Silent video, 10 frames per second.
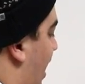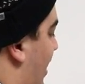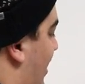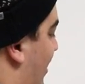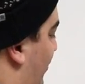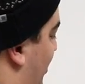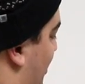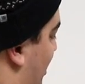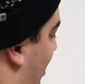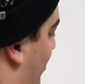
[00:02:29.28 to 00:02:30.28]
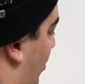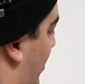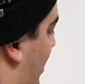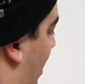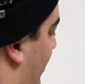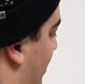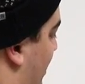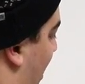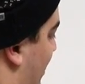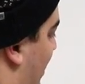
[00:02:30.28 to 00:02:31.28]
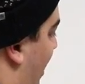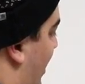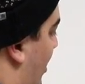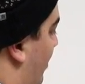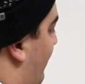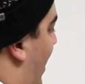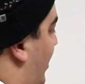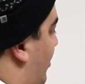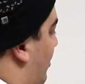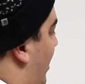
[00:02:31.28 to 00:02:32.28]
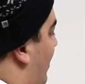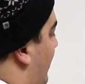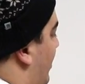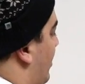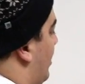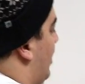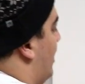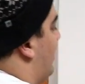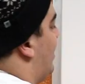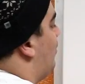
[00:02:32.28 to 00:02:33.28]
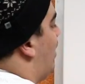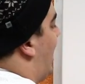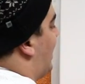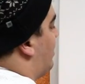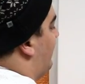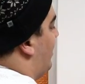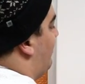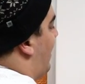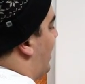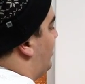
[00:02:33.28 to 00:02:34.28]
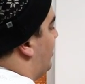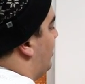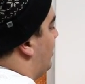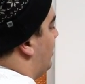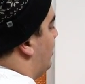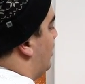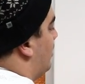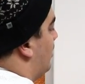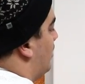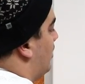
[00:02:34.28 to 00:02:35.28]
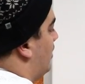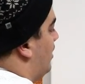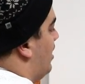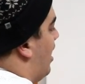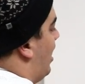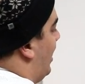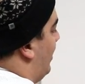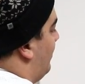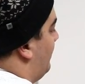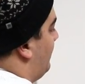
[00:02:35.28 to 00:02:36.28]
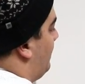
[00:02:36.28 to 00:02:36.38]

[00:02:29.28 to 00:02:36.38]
And then if we just keep going down this cascade here, factor 11, then we'll activate factor 9.